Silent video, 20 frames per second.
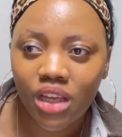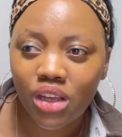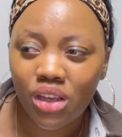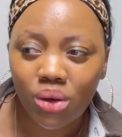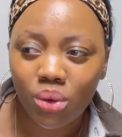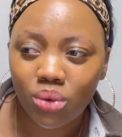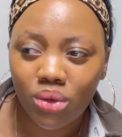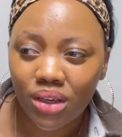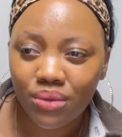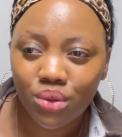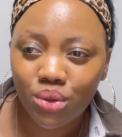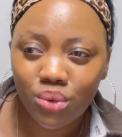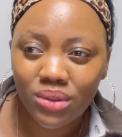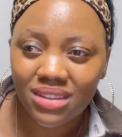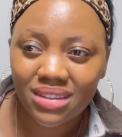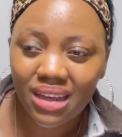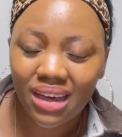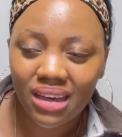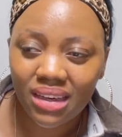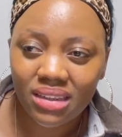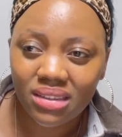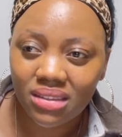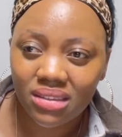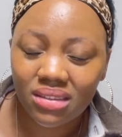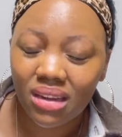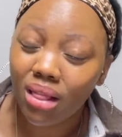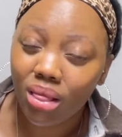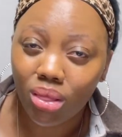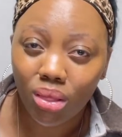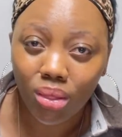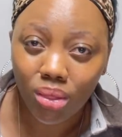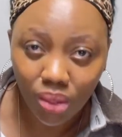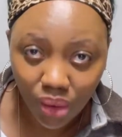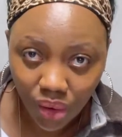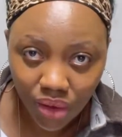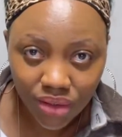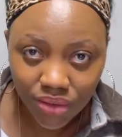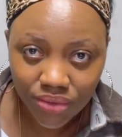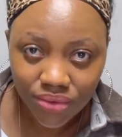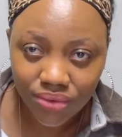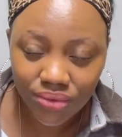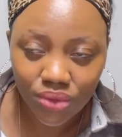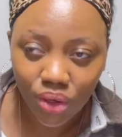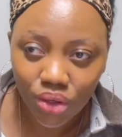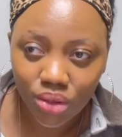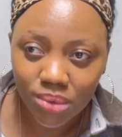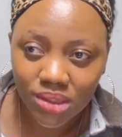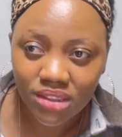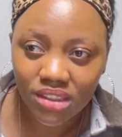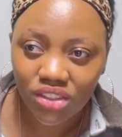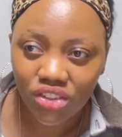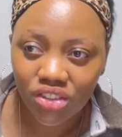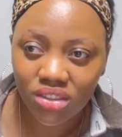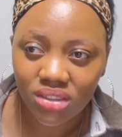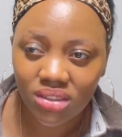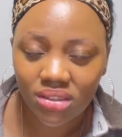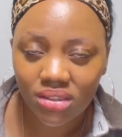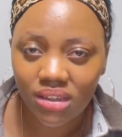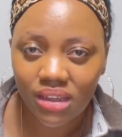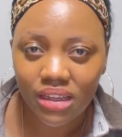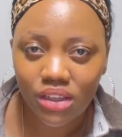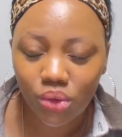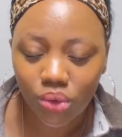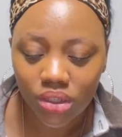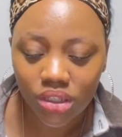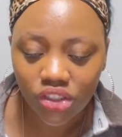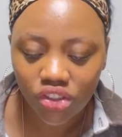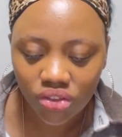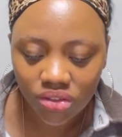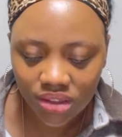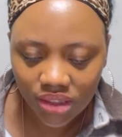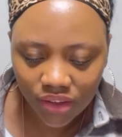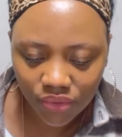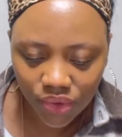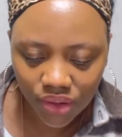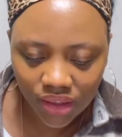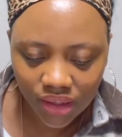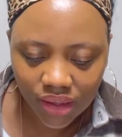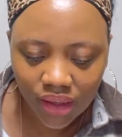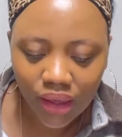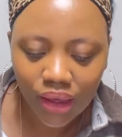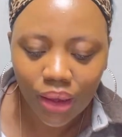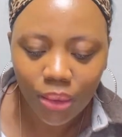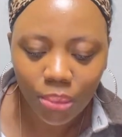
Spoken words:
all you have to do is sign a lot of documentation, like your initials and everything.